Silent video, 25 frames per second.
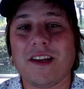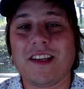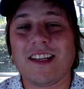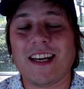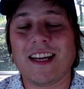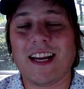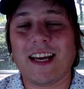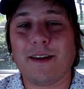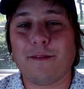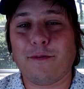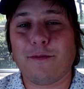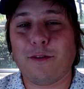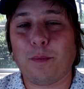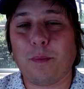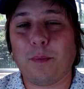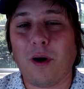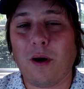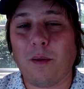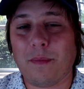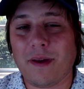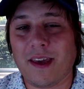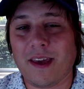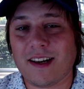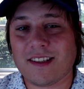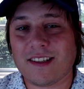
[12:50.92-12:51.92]
Night Football
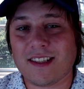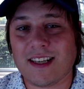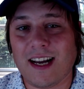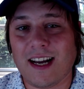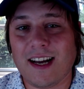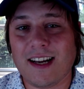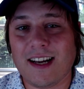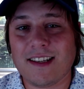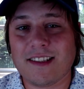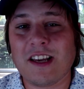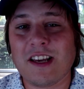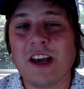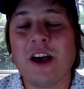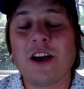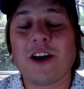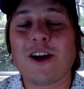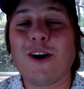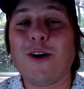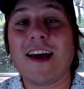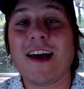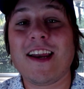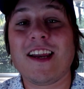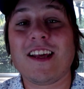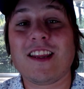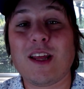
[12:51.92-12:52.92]
picks, guys. Go
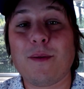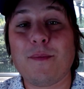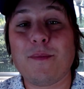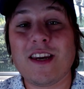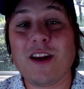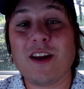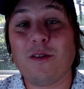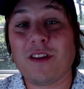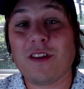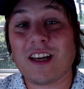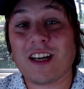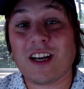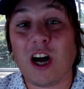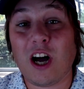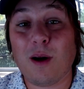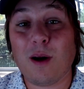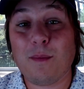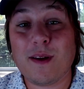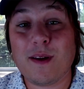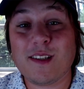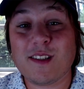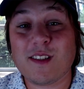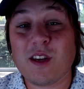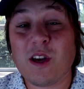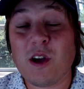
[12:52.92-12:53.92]
ahead and let me know in the
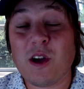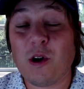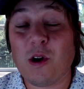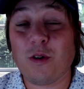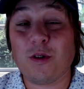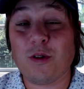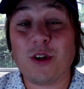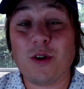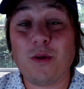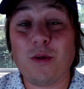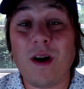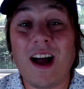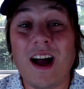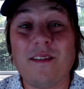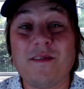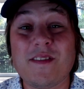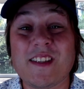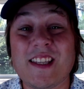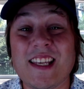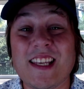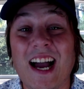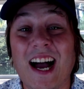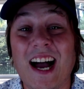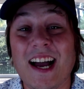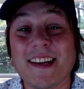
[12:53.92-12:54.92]
comments who you have as the
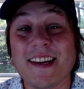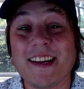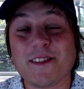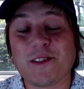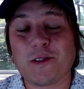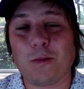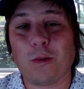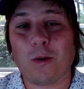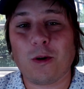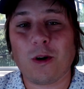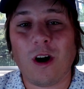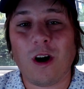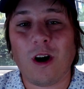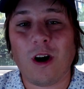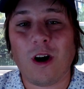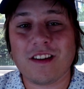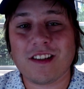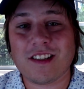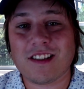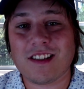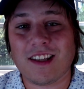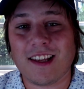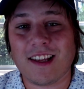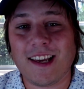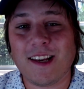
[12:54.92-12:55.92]
highest scorer on the
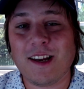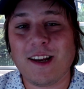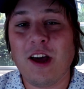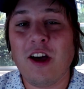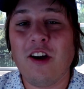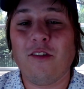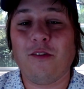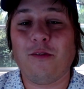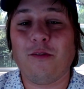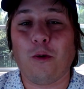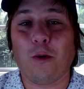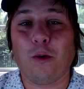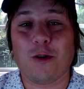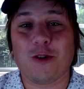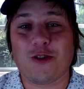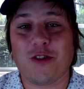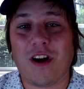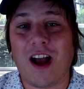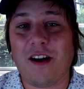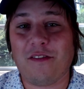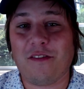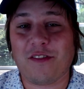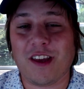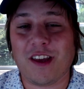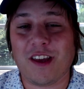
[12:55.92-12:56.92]
slate for
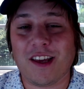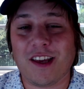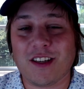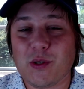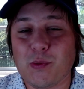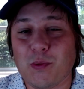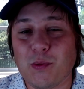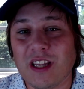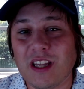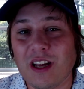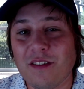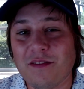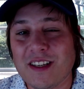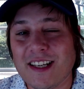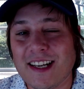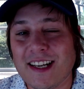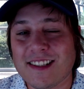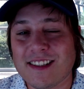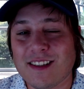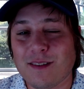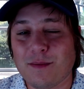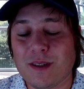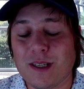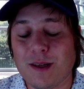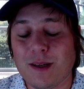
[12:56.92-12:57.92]
DraftKings. Would love to get
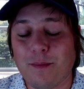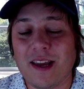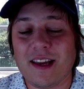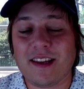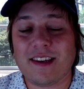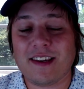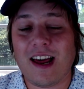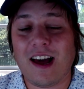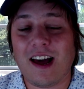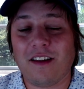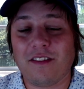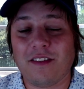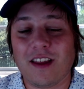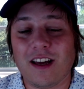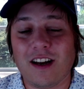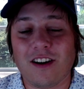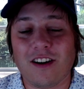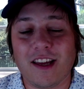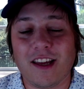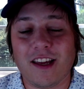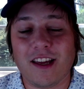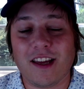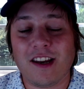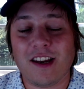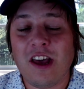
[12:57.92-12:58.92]
some debate down there
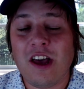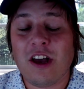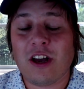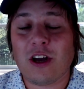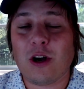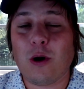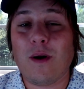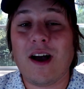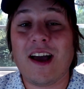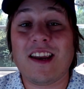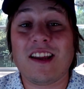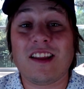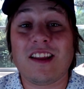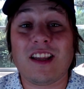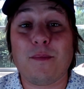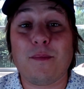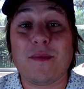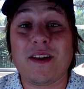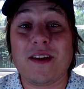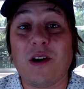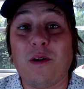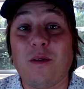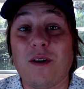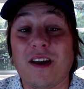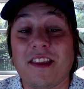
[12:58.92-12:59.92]
and go ahead and let me
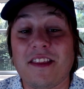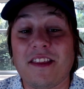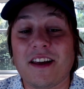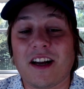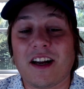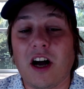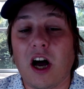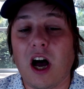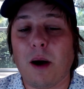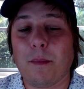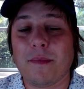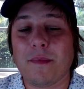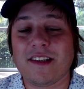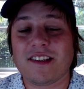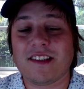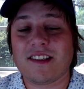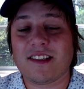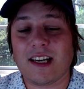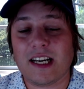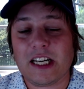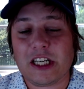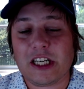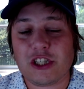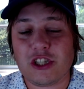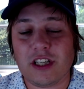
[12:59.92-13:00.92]
know in the comments
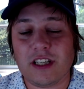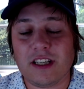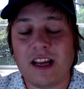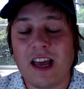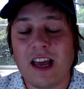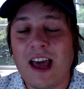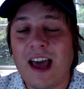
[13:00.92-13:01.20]
section.